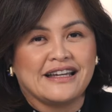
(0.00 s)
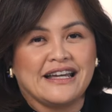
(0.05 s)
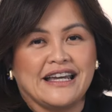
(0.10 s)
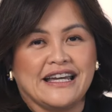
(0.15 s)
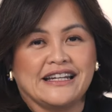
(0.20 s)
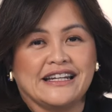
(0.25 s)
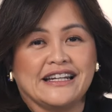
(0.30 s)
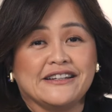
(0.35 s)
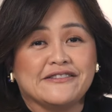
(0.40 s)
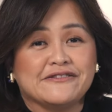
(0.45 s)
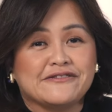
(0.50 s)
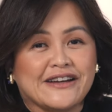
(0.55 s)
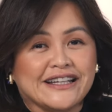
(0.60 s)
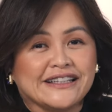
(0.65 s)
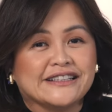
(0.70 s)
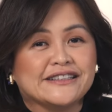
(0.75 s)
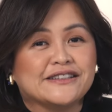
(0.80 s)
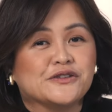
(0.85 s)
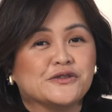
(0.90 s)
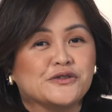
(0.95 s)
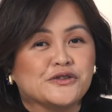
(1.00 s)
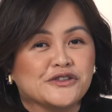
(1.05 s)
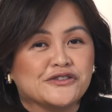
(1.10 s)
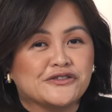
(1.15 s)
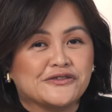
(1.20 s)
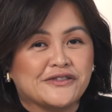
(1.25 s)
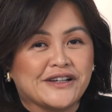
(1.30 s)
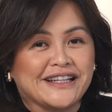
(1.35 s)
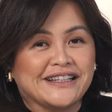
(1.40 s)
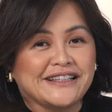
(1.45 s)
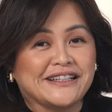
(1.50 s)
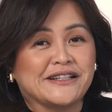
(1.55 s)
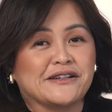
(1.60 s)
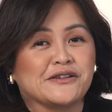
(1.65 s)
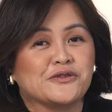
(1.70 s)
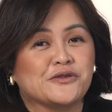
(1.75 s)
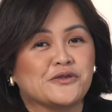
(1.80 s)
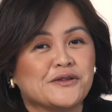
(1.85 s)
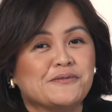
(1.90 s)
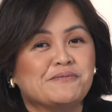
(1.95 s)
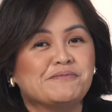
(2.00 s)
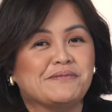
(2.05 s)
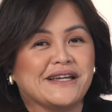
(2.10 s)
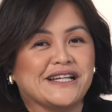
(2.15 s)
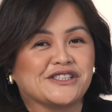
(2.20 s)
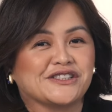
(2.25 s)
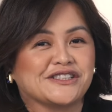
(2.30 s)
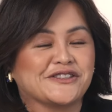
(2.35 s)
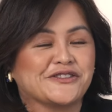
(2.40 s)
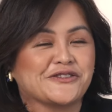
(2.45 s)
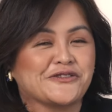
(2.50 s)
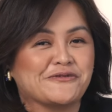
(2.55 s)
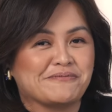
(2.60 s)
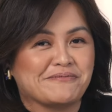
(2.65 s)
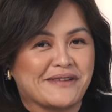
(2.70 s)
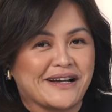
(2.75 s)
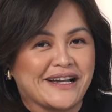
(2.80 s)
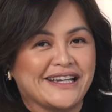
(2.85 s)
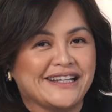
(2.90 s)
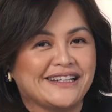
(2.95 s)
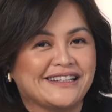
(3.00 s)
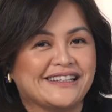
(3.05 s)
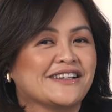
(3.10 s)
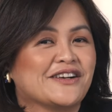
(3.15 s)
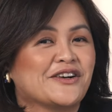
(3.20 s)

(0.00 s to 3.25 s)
and I invited a good friend and a good patient of mine.